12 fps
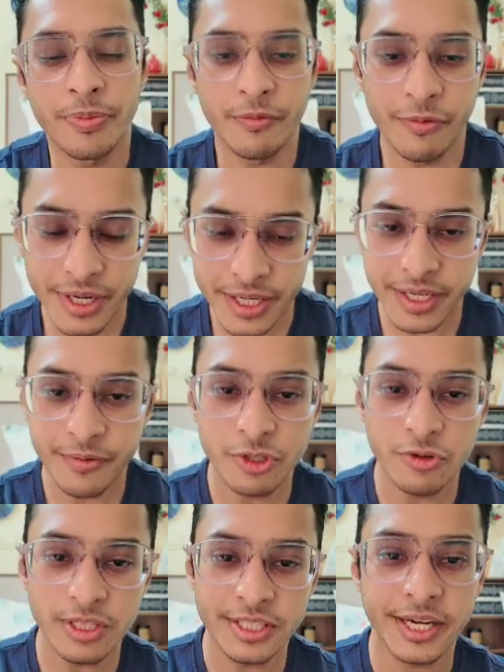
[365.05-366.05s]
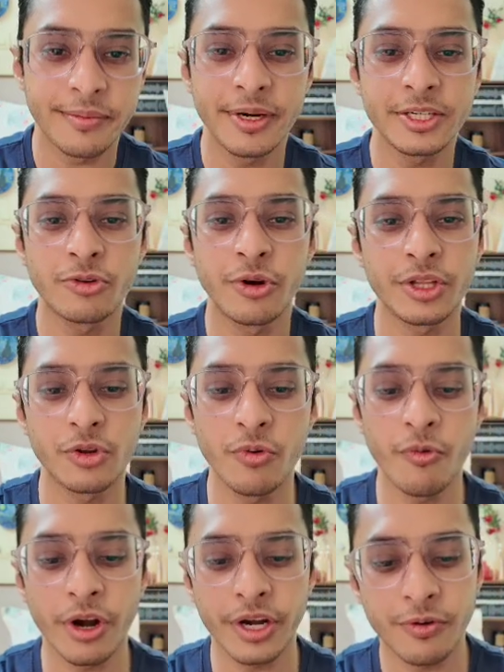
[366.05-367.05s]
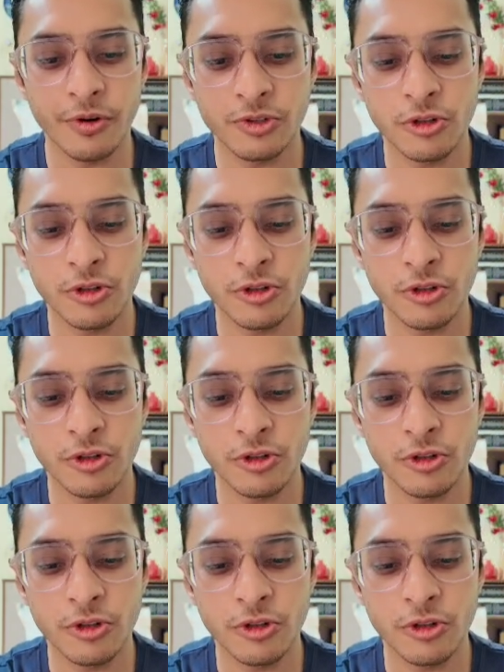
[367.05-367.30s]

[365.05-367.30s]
with individual segments going through. What it was